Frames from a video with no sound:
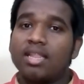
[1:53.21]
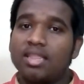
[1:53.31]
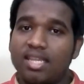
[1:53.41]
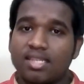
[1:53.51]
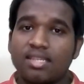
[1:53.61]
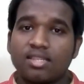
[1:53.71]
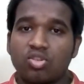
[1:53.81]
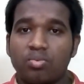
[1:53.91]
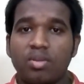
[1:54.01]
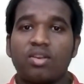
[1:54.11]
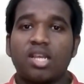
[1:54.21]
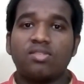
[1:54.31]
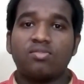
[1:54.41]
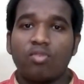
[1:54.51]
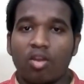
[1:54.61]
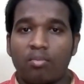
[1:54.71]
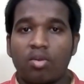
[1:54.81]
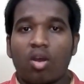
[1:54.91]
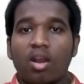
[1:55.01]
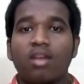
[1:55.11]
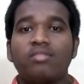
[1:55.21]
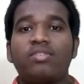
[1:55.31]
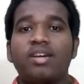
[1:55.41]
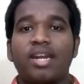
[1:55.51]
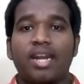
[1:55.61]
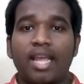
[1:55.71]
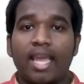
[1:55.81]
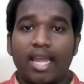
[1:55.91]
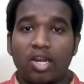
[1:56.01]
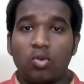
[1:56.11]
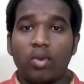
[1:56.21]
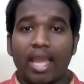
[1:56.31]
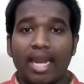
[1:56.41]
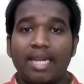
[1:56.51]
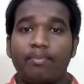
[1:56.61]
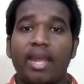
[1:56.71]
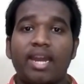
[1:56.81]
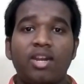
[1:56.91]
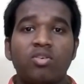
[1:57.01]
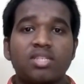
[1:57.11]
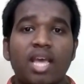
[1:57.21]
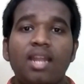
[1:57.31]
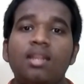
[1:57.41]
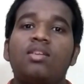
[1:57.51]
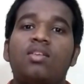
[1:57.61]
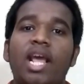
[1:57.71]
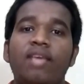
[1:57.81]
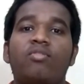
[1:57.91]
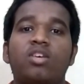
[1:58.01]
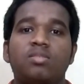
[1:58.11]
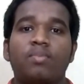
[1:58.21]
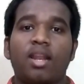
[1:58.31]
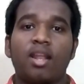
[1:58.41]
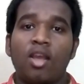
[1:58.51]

this is to be transformed or converted into ATP, adenosine triphosphate,